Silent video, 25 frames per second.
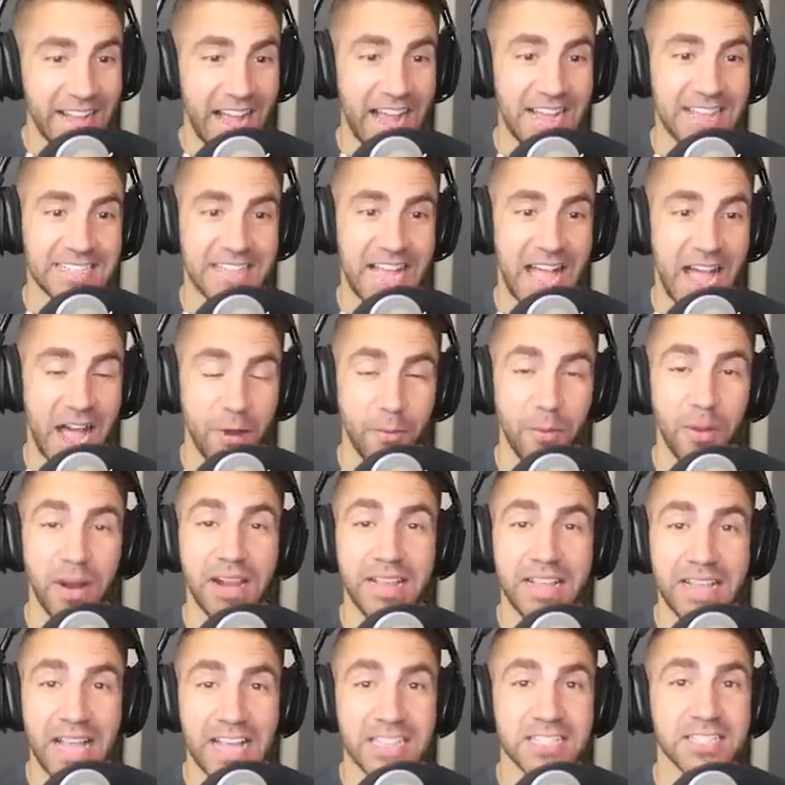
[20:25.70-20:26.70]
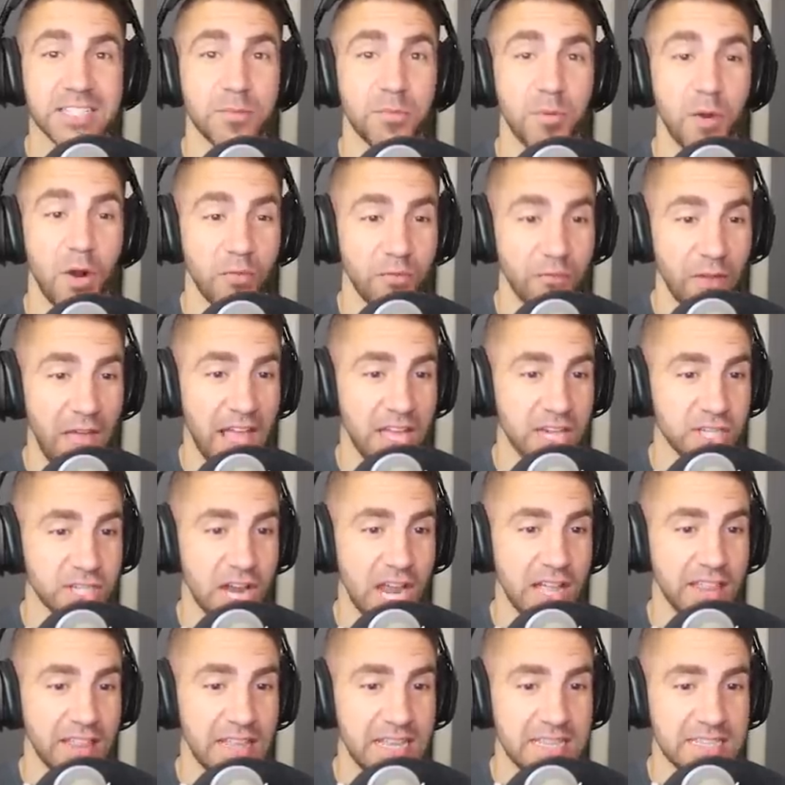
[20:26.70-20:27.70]
Guys, I want to get some revenge
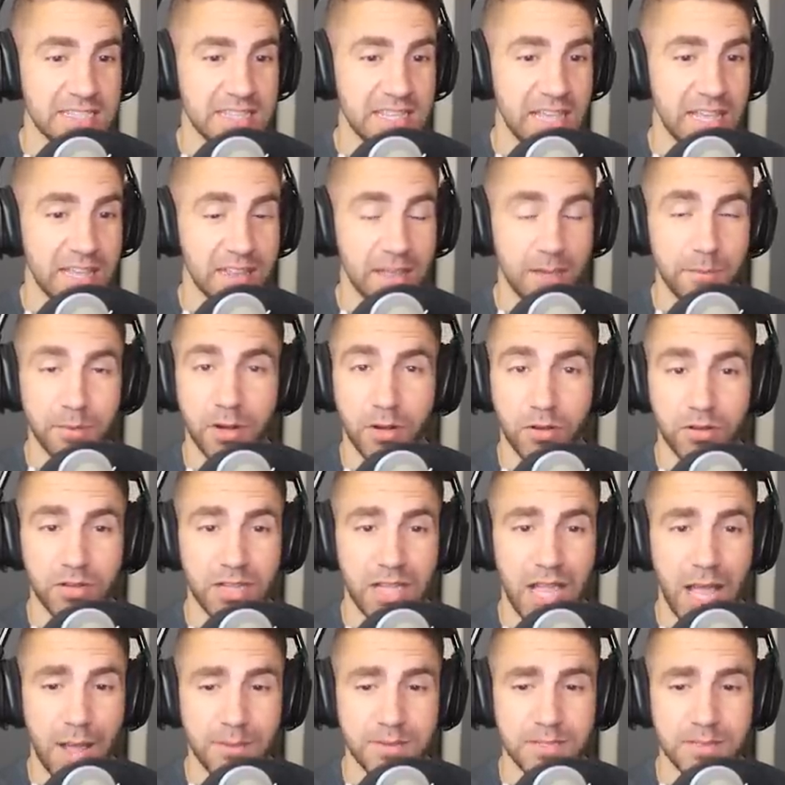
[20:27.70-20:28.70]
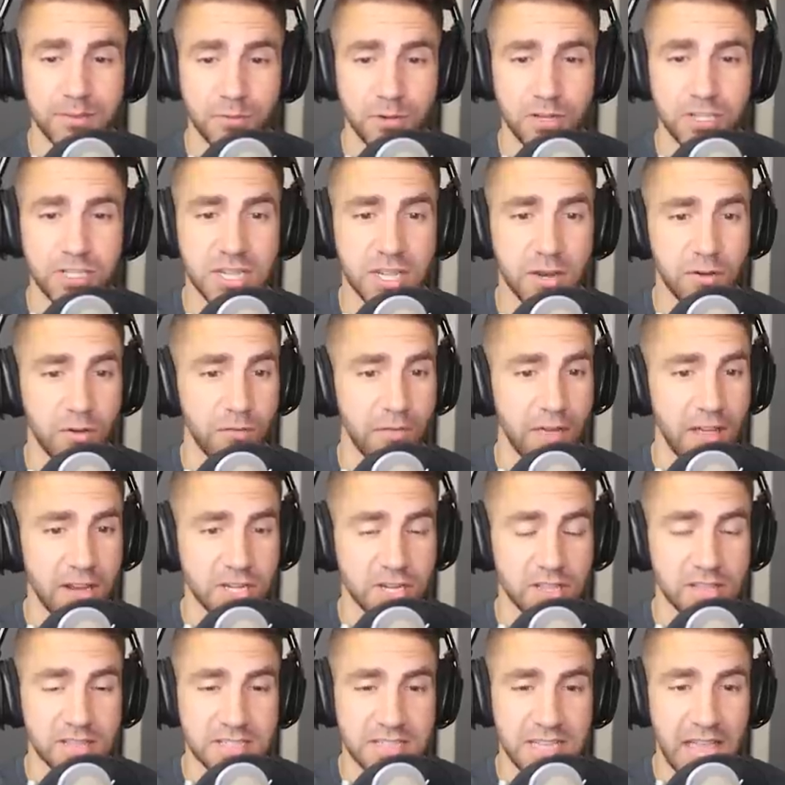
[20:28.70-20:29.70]
on this thing. Let me know in the comments if we should get revenge
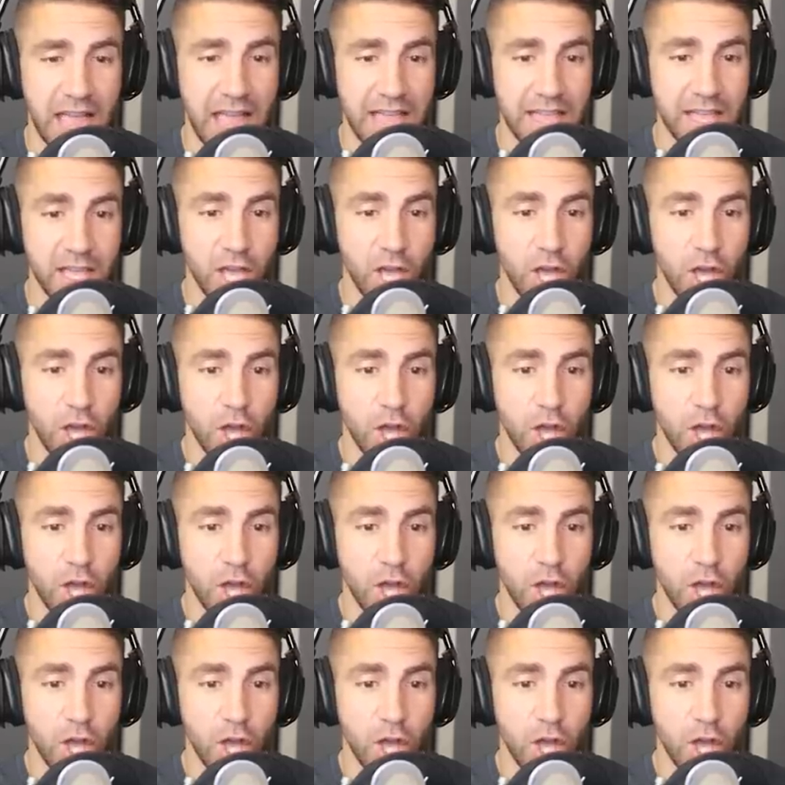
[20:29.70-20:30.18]
on this guy.